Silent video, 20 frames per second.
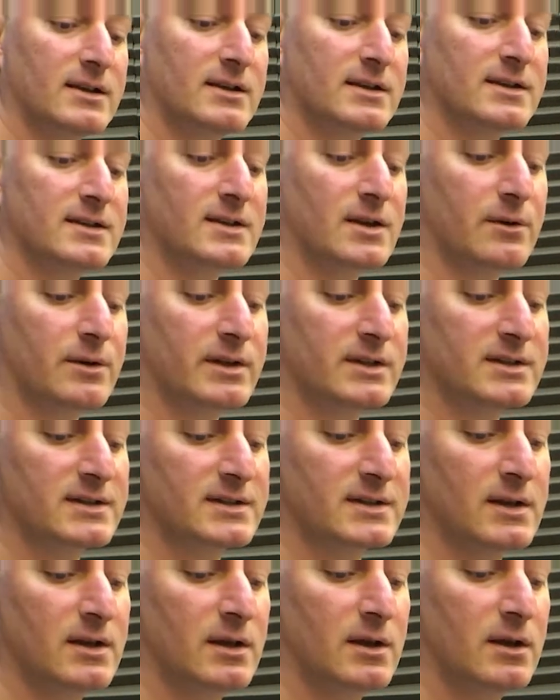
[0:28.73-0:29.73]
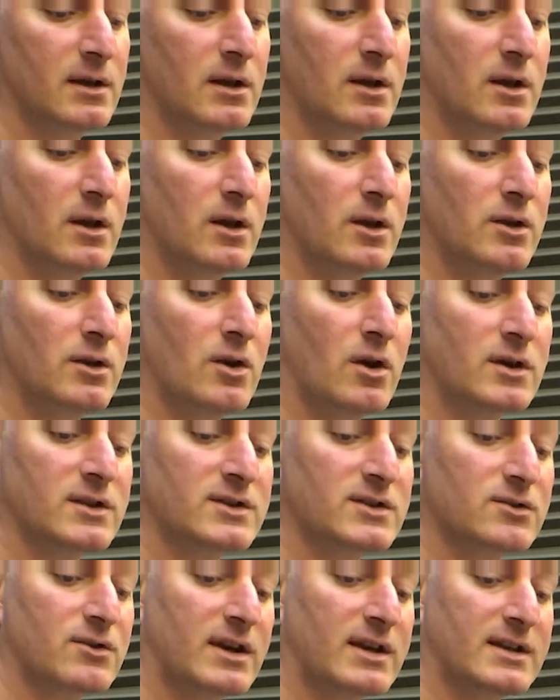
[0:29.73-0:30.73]
so it's not
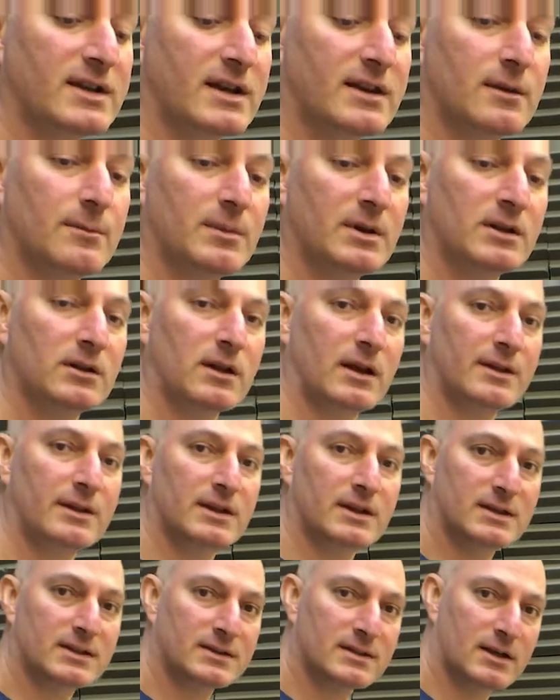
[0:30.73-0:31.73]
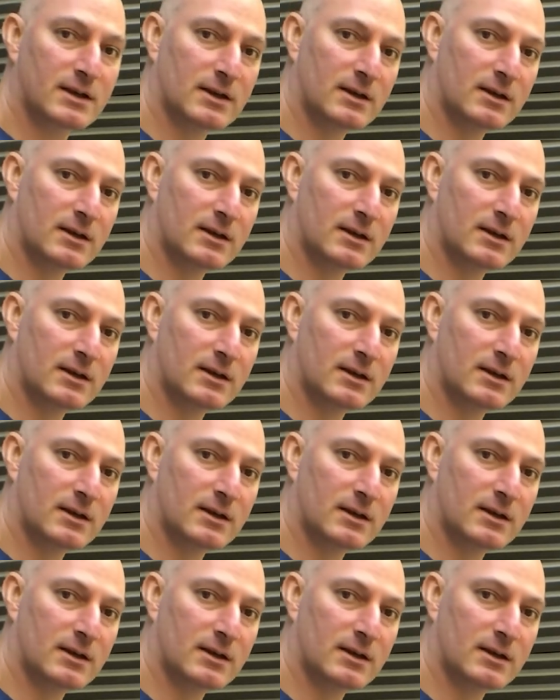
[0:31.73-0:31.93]
straight down the middle like this,